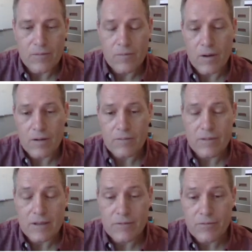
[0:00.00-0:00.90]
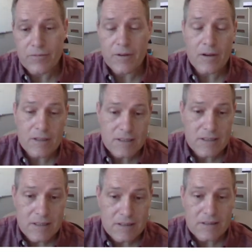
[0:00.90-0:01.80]
The
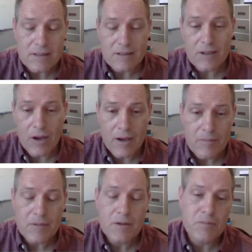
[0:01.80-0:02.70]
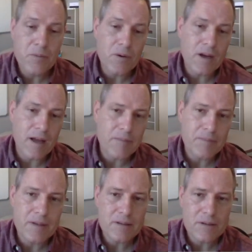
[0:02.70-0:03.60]
fastest time to pull
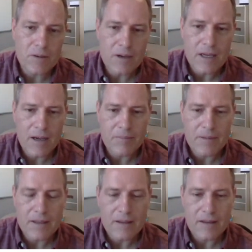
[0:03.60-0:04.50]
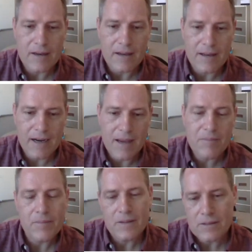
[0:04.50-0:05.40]
up the trolley up the
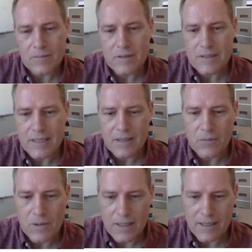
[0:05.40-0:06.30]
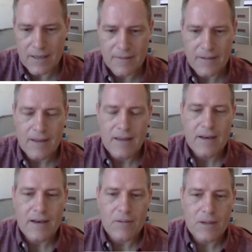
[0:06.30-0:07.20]
ramp is obviously the winner.
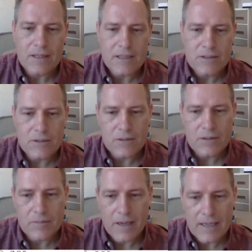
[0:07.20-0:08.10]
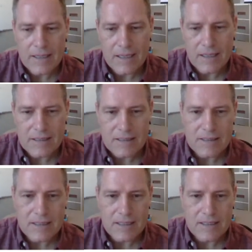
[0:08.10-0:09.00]
Now what they do to make it
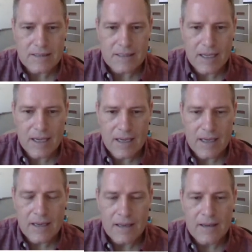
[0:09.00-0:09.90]
interesting is they